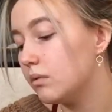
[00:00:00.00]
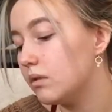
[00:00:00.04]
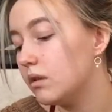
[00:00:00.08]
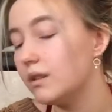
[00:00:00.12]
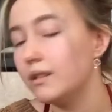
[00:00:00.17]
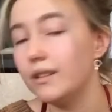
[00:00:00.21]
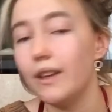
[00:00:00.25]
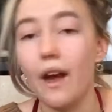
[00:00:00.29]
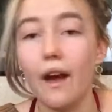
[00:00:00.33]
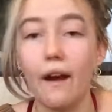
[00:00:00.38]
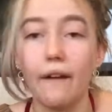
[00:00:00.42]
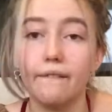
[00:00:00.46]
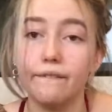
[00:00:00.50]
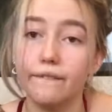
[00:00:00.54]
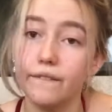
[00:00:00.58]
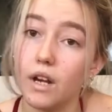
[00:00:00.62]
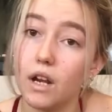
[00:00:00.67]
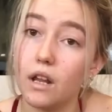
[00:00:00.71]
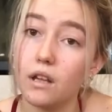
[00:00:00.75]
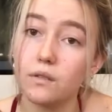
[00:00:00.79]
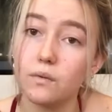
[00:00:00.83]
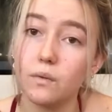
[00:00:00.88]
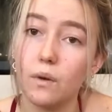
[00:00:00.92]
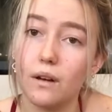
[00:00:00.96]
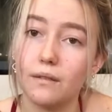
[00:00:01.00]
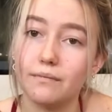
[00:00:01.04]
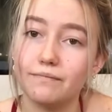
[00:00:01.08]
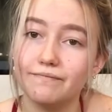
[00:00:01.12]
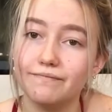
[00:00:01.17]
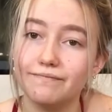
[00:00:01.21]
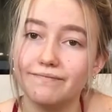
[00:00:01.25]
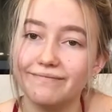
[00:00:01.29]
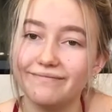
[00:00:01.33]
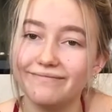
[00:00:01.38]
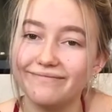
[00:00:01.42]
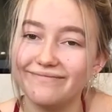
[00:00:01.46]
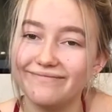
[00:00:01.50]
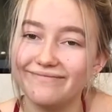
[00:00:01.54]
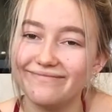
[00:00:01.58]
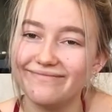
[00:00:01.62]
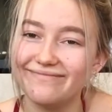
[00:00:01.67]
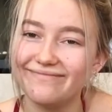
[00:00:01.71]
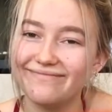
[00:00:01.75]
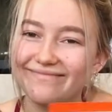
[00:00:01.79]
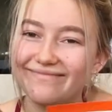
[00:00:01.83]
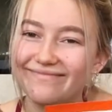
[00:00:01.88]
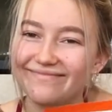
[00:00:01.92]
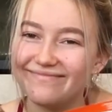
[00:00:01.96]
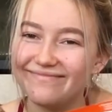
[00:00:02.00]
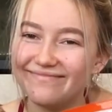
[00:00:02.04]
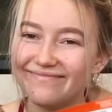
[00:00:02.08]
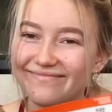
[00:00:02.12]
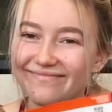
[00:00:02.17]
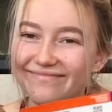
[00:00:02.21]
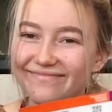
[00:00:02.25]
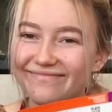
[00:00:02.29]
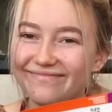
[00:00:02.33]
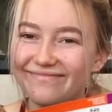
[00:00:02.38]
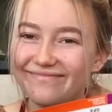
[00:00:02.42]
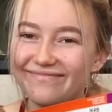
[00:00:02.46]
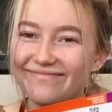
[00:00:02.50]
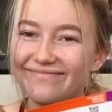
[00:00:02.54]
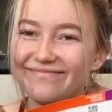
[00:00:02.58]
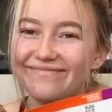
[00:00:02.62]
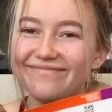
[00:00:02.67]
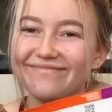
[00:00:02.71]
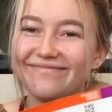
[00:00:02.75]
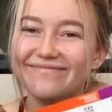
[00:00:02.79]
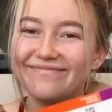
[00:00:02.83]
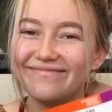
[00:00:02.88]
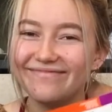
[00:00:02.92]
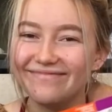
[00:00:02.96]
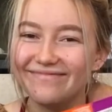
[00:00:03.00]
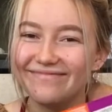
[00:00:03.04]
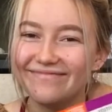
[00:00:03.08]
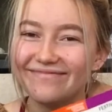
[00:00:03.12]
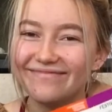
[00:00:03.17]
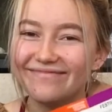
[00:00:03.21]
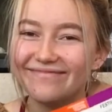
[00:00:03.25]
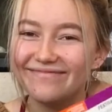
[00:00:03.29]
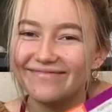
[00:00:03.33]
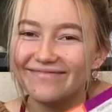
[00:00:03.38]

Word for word: Yeah, the last one. Hmm,